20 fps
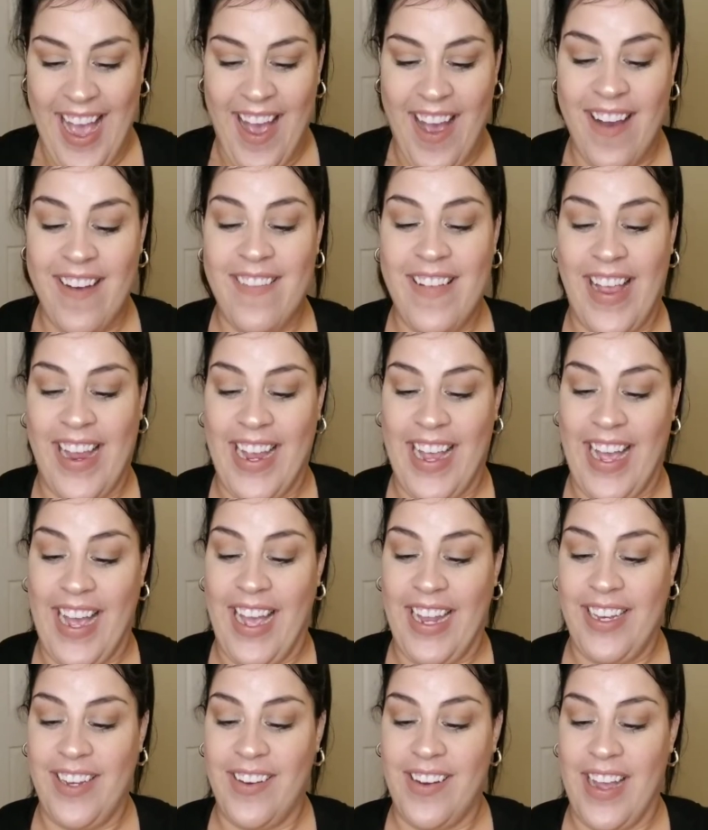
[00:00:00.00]
oh my
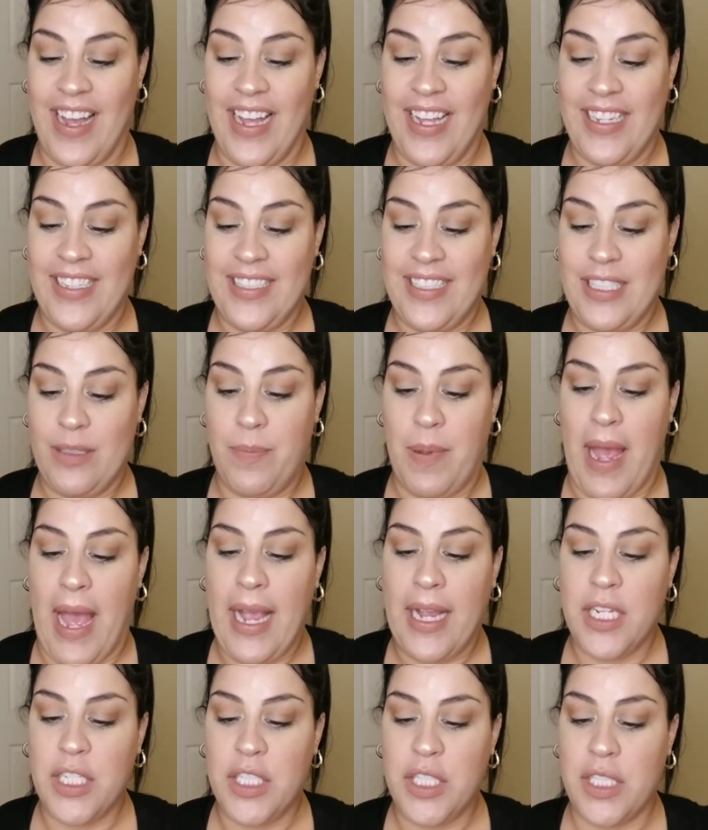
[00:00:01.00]
god, you guys. These
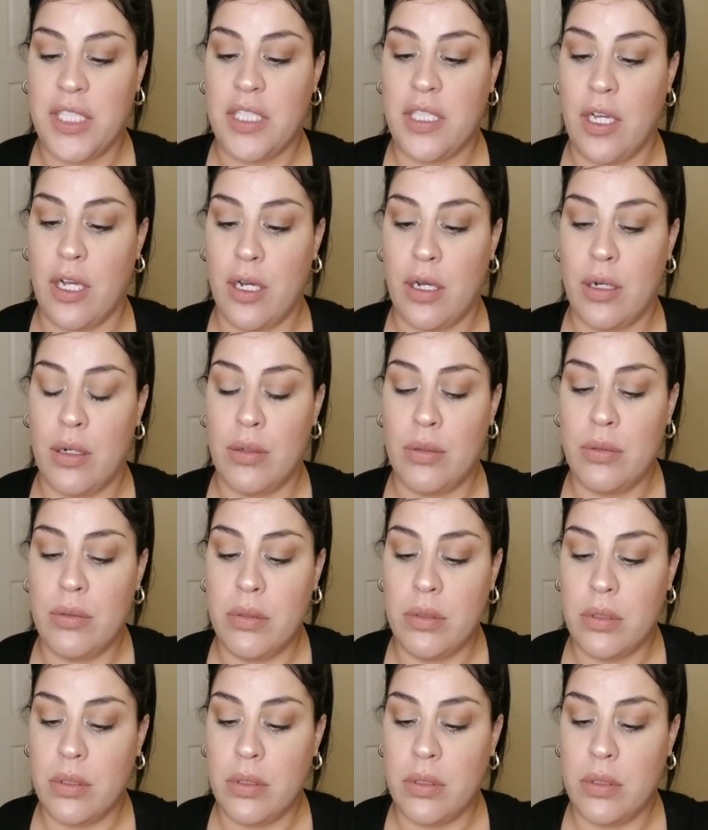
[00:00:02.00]
packages though.